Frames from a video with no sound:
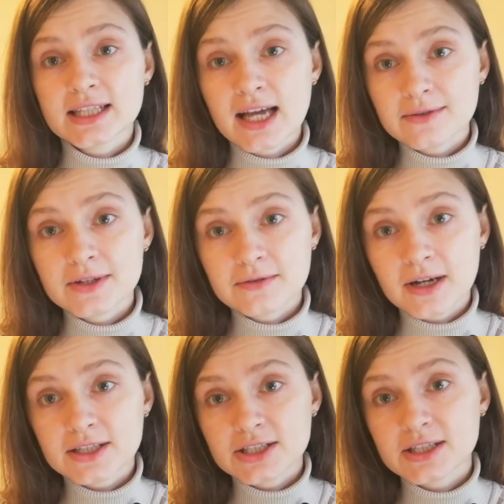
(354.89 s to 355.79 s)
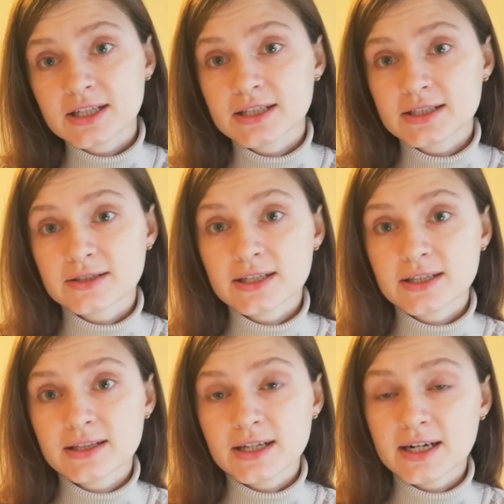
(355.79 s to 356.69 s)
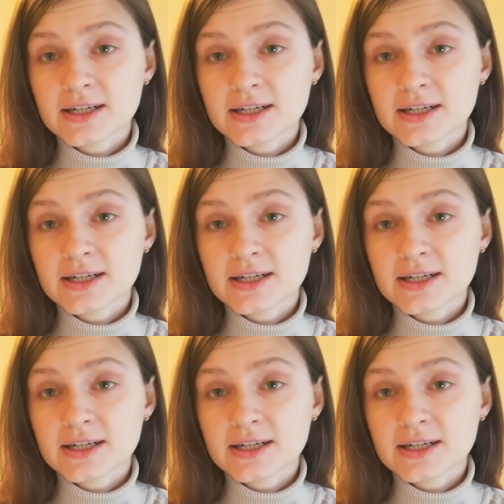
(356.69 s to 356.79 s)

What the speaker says: every function that is written there.